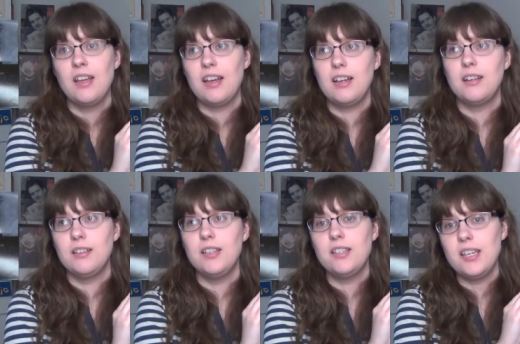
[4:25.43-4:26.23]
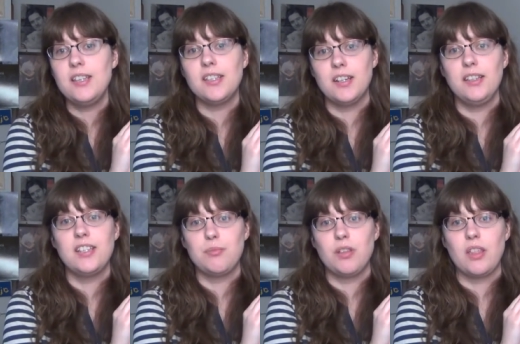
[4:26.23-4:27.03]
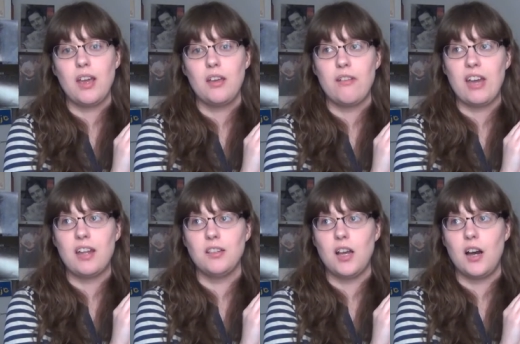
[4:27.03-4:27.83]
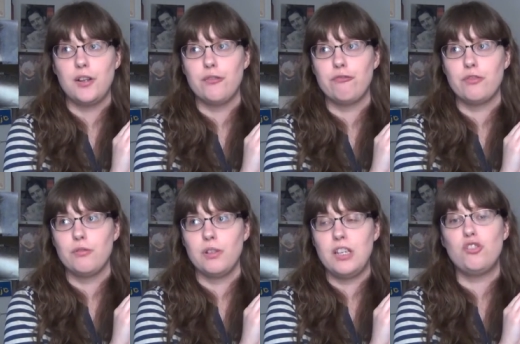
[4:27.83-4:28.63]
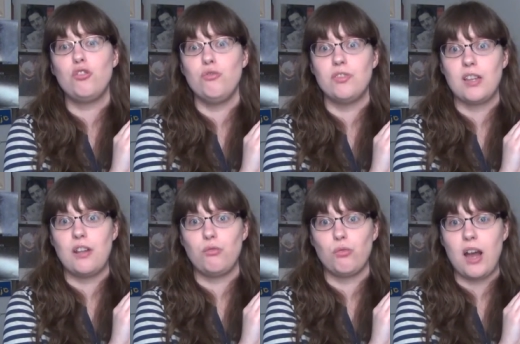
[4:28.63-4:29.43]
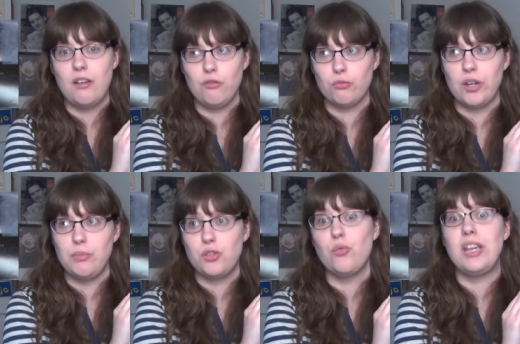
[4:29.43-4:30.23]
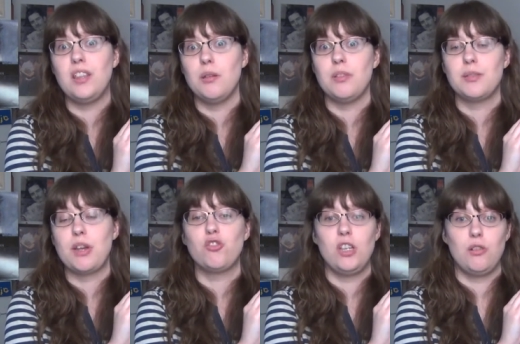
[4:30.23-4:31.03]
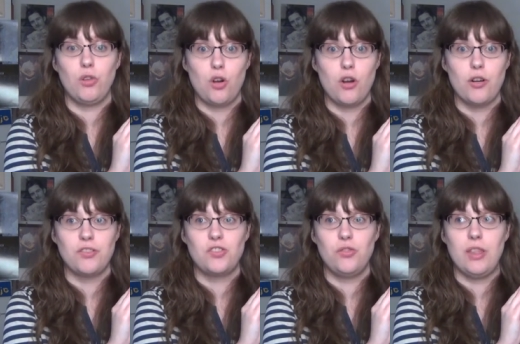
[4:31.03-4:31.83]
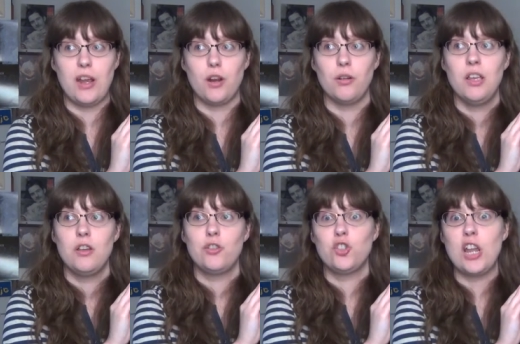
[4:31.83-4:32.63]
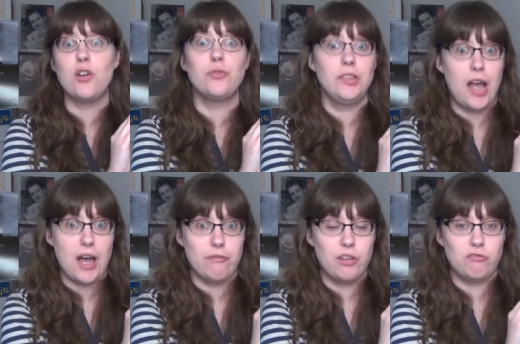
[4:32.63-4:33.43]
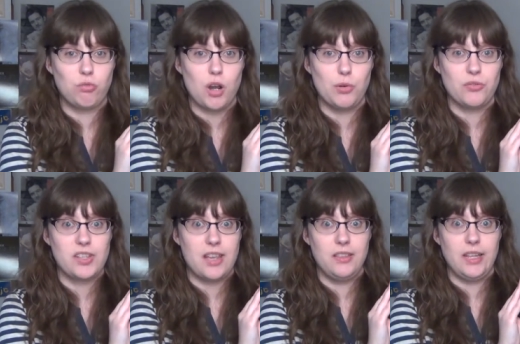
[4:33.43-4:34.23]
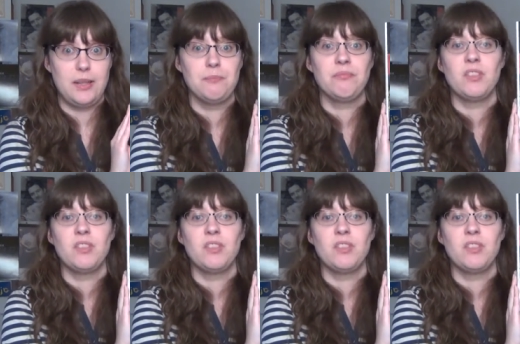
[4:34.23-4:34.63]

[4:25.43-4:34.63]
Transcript: uh, Lettice and Elizabeth have had a lot of issues and rivalry between them, especially in regards to their shared love of Robert Dudley.